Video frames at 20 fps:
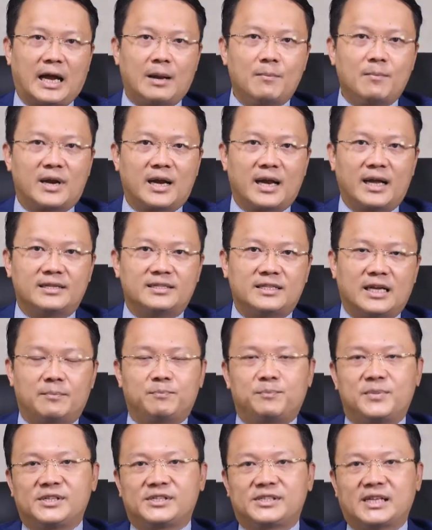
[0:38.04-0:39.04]
I'm glad
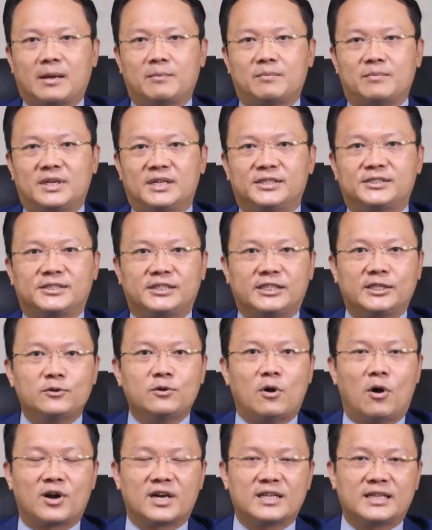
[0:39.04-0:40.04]
that PCEB is
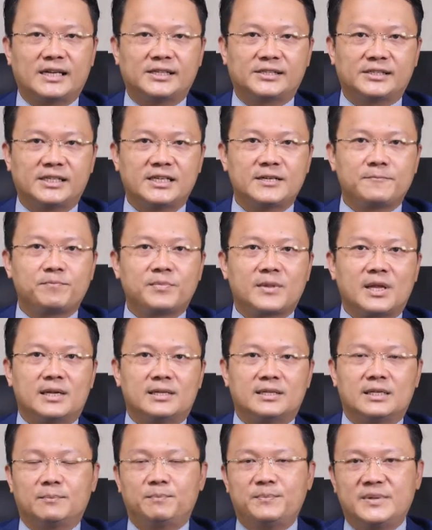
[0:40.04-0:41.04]
still organizing
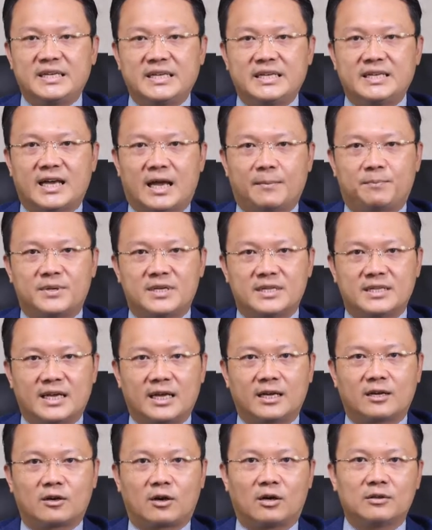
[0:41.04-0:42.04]
the BE at
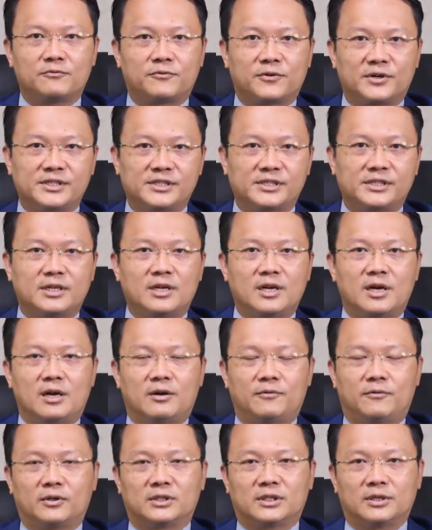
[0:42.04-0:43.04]
Penang Conference
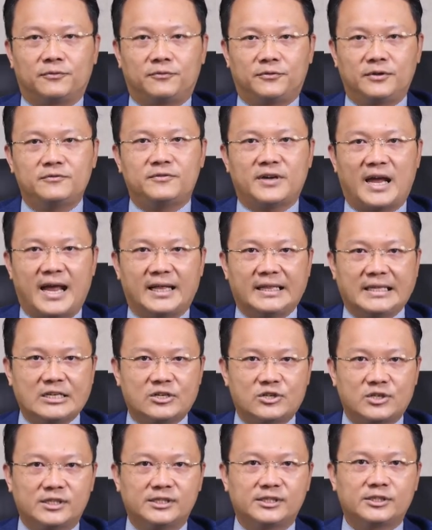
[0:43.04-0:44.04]
for the fifth
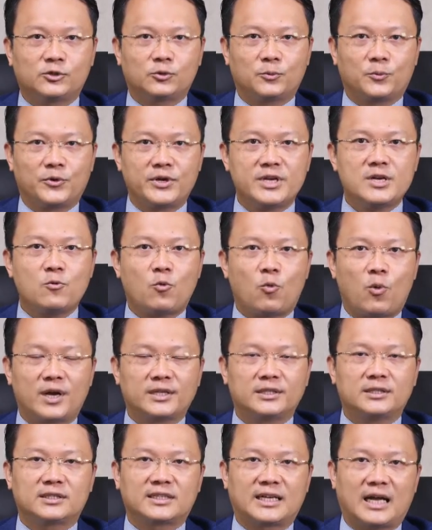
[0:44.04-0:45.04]
edition to bring
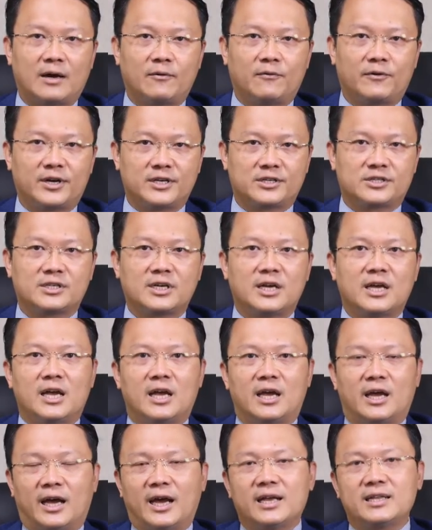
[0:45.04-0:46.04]
wider coverage
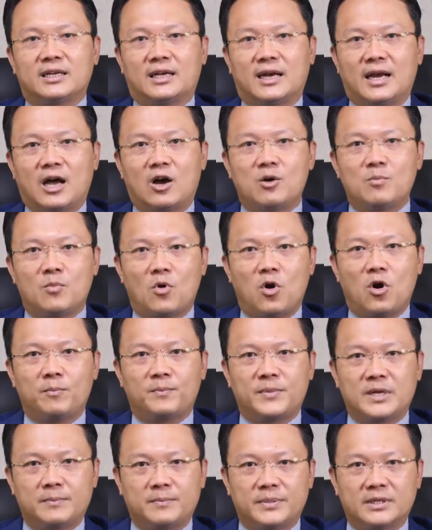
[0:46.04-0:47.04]
and allow more
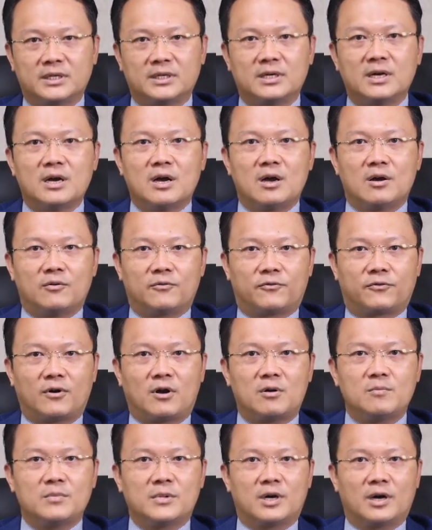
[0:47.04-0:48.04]
people
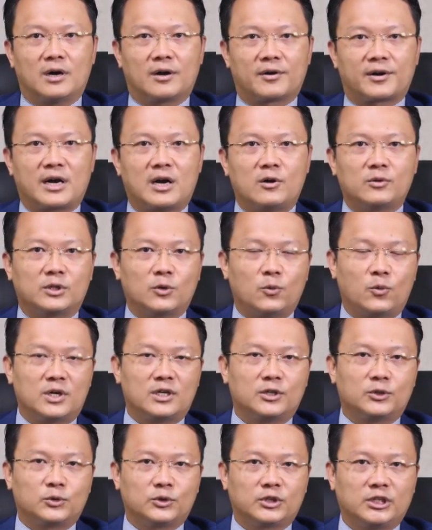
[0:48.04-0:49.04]
from around the
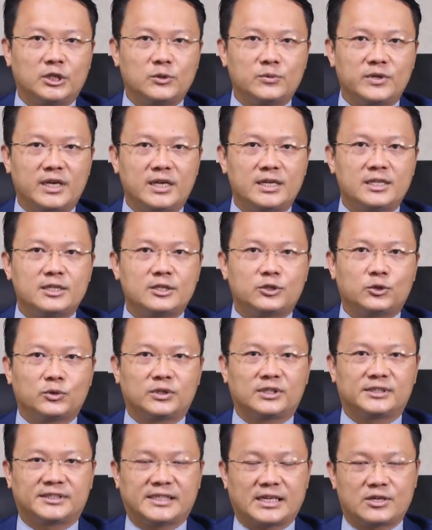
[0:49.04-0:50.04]
world to tune in to
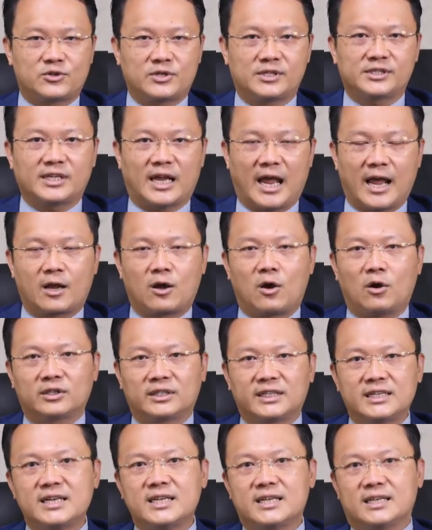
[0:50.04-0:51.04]
the sessions
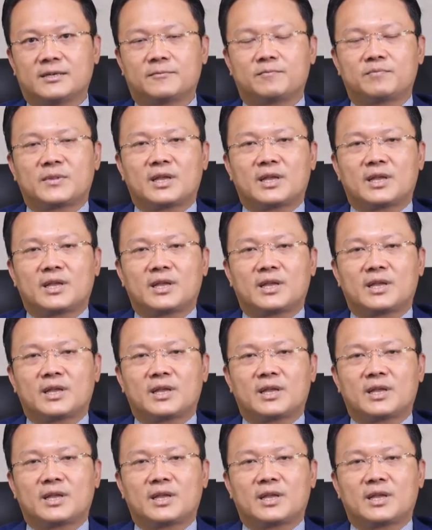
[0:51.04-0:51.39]
accordingly.